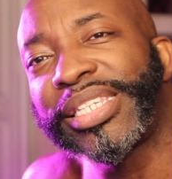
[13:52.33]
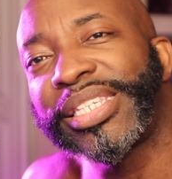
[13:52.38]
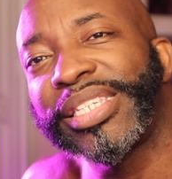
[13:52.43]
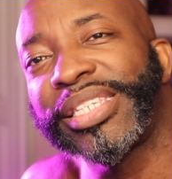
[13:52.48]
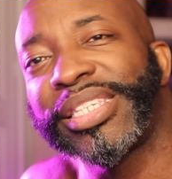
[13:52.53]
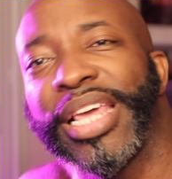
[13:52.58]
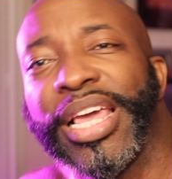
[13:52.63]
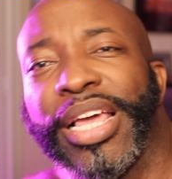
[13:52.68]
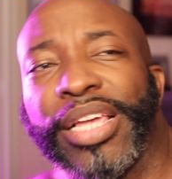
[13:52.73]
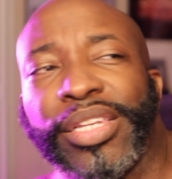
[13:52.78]

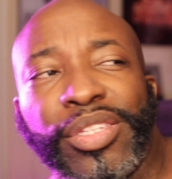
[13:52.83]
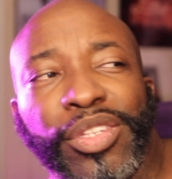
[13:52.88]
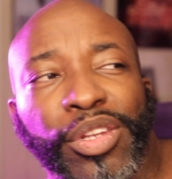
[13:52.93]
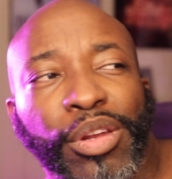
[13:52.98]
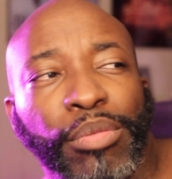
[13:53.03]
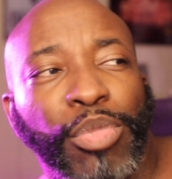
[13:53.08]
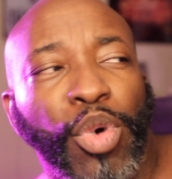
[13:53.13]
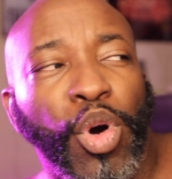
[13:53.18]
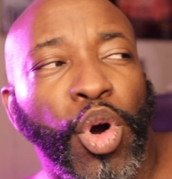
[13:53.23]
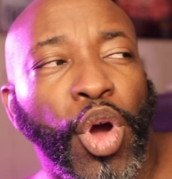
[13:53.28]
says to
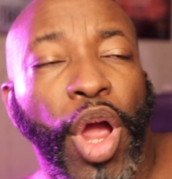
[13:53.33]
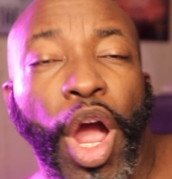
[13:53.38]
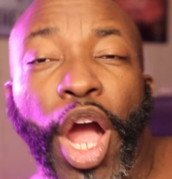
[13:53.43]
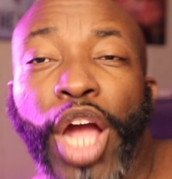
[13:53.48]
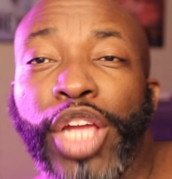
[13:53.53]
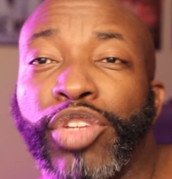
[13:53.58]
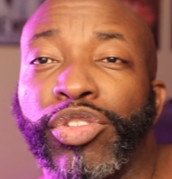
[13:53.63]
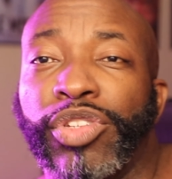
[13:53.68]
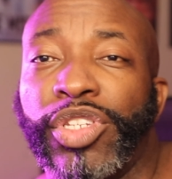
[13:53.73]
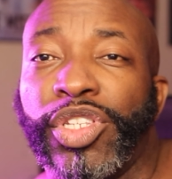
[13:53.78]
the boy,
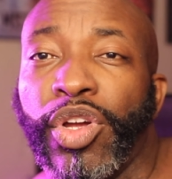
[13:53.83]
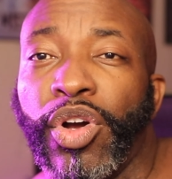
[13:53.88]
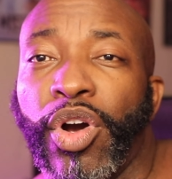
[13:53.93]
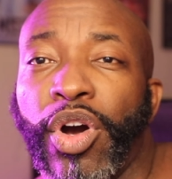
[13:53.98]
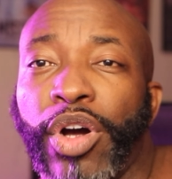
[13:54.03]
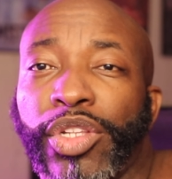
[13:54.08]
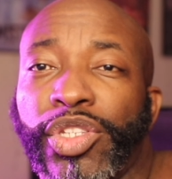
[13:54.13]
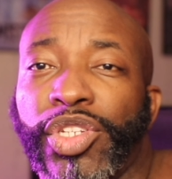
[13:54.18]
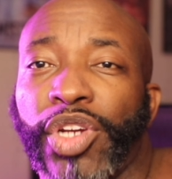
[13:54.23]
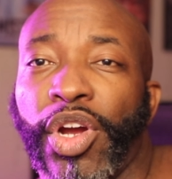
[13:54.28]
are you still
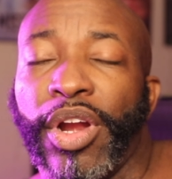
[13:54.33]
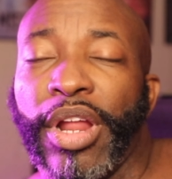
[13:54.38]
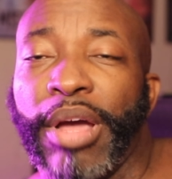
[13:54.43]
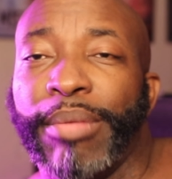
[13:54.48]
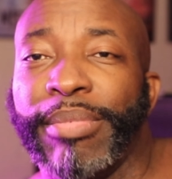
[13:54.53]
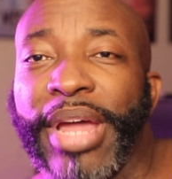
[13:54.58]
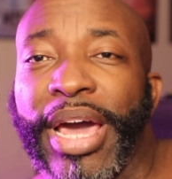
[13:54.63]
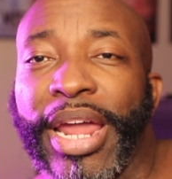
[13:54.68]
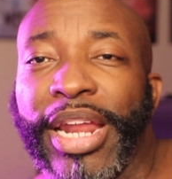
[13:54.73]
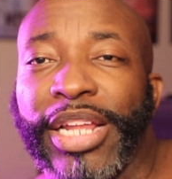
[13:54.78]
gonna turn
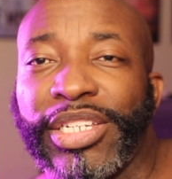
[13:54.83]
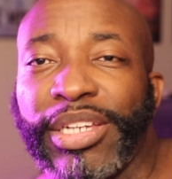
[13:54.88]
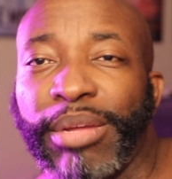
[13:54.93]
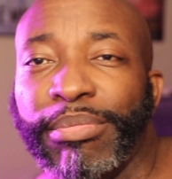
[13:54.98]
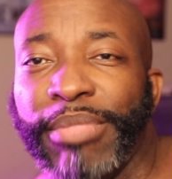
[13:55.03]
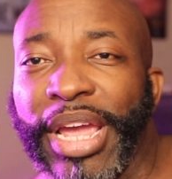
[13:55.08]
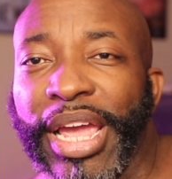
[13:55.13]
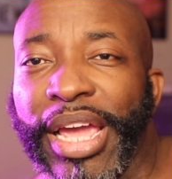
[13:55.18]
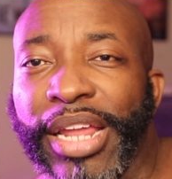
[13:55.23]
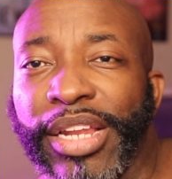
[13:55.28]
up now that your
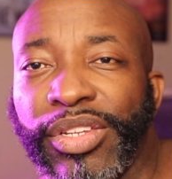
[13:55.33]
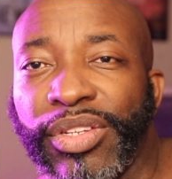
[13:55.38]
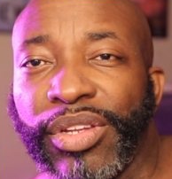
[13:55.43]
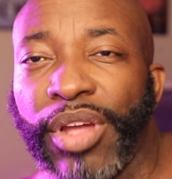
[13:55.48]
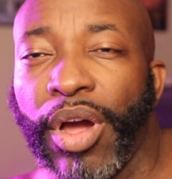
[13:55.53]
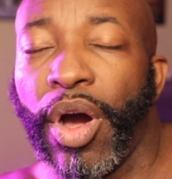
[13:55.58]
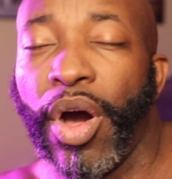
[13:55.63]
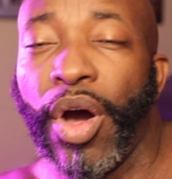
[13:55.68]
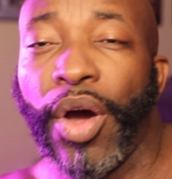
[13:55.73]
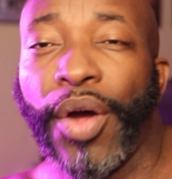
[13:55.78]
man is
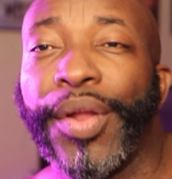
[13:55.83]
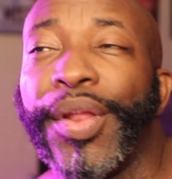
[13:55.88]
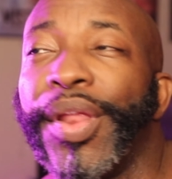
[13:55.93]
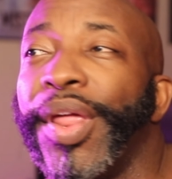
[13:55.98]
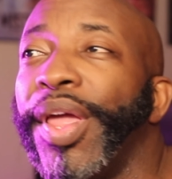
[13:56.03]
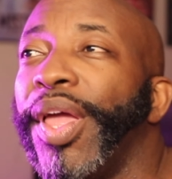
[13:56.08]
gone?